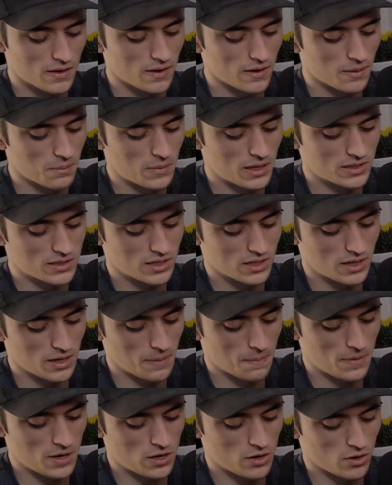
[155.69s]
It's going to
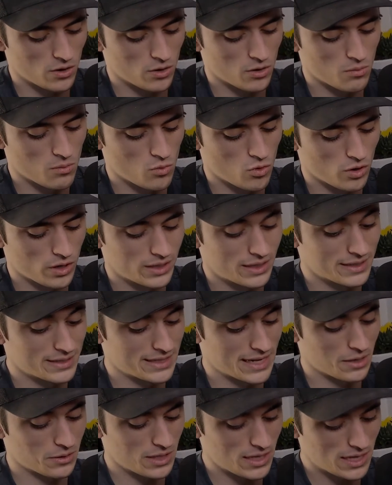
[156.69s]
appear more in the
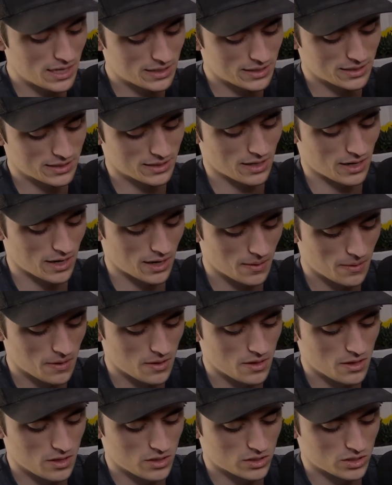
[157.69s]
southeast sky.
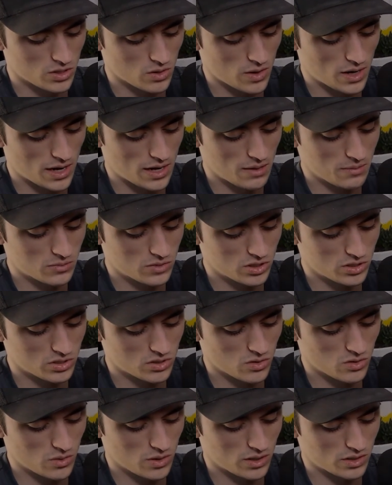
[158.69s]
So I am just
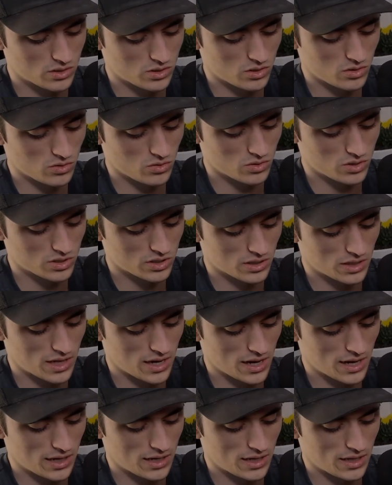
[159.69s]
going to
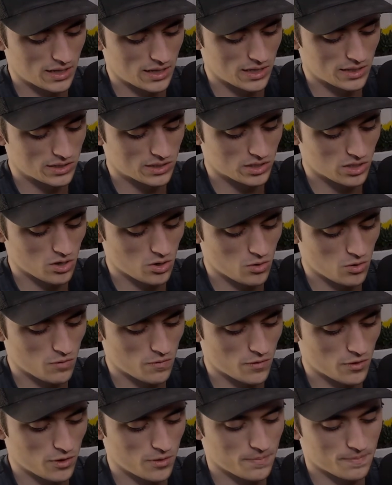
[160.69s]
slide this
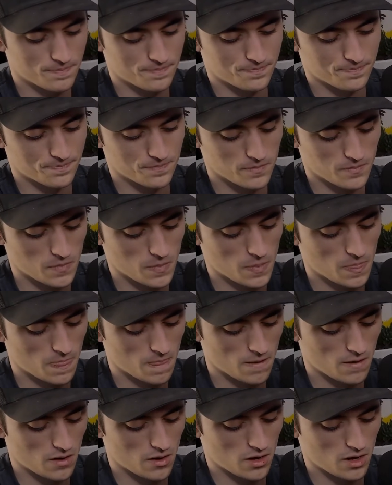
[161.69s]
over.
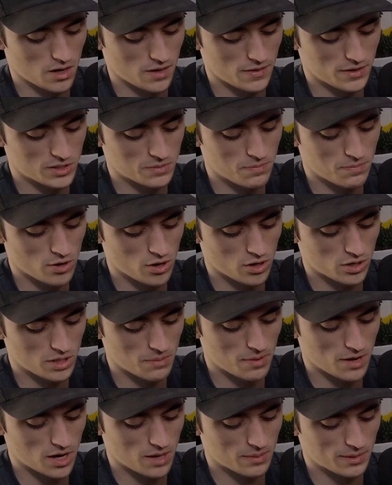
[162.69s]
This bar on the
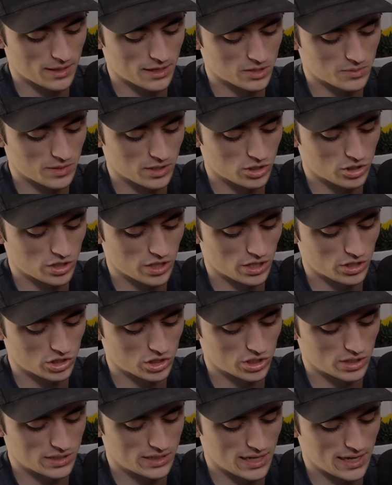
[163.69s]
bottom allows me to change
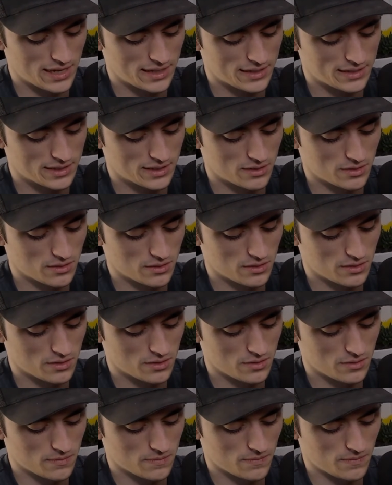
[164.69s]
the date
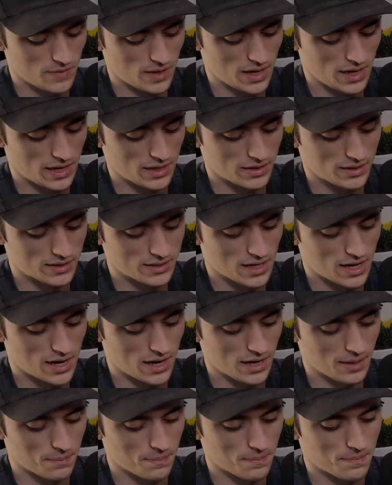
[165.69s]
and the
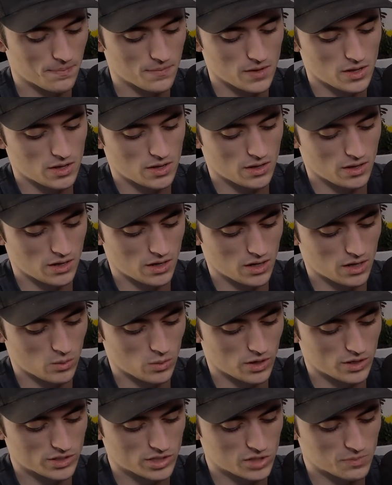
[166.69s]
time.
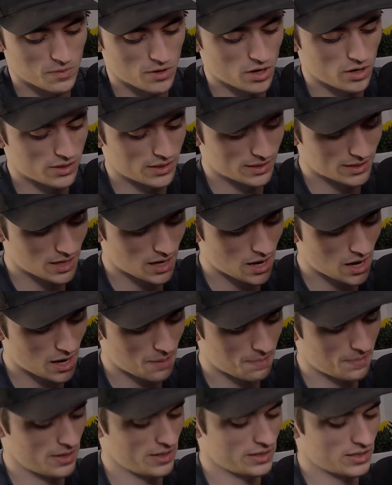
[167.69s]
Whereas this bar on the
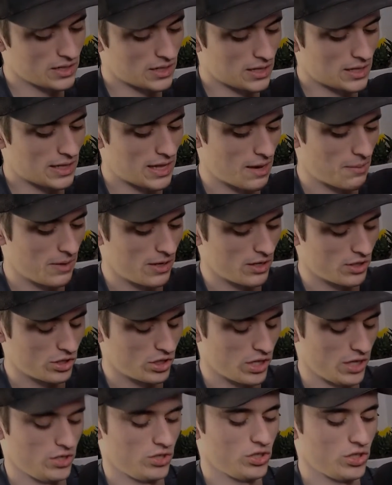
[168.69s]
top is going to allow me to
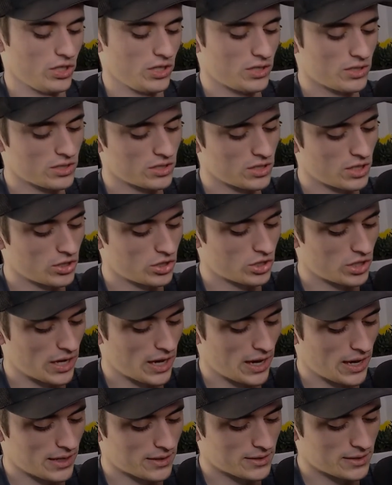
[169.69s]
change things such
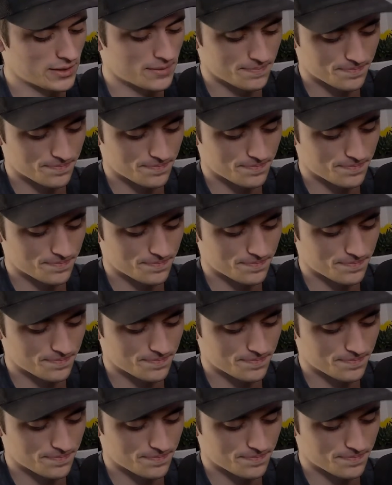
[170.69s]
as